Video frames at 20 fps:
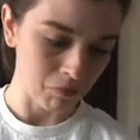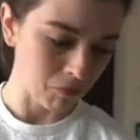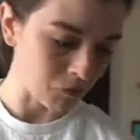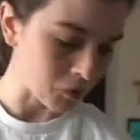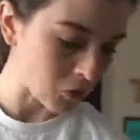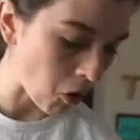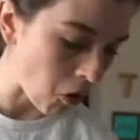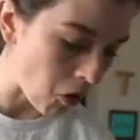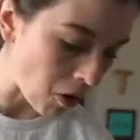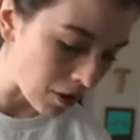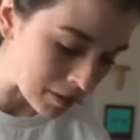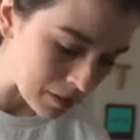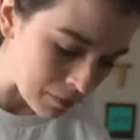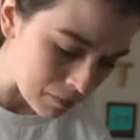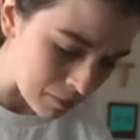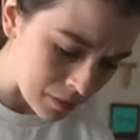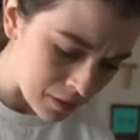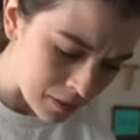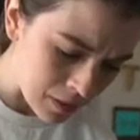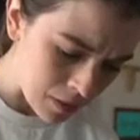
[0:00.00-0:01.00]
is awesome.
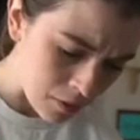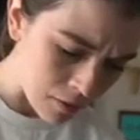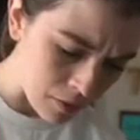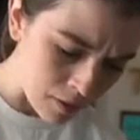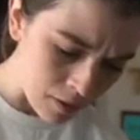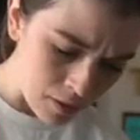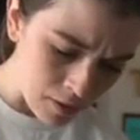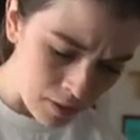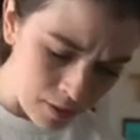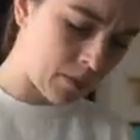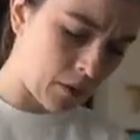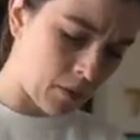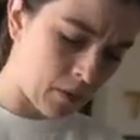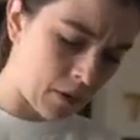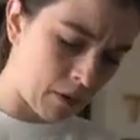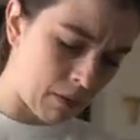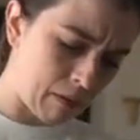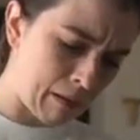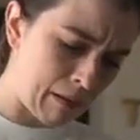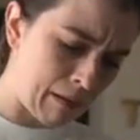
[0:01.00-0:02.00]
So,
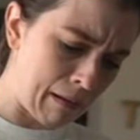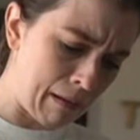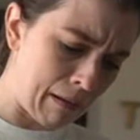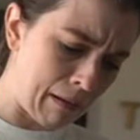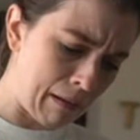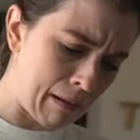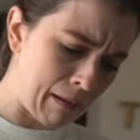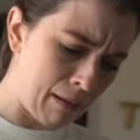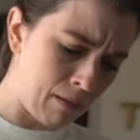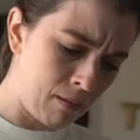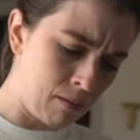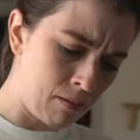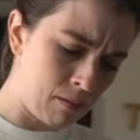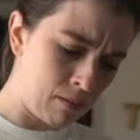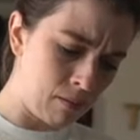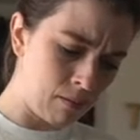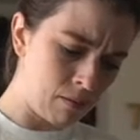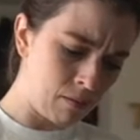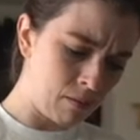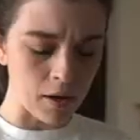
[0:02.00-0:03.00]

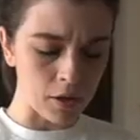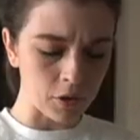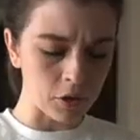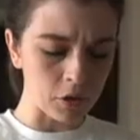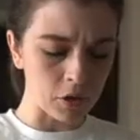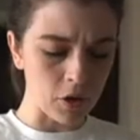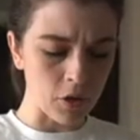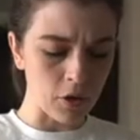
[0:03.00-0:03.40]
gosh.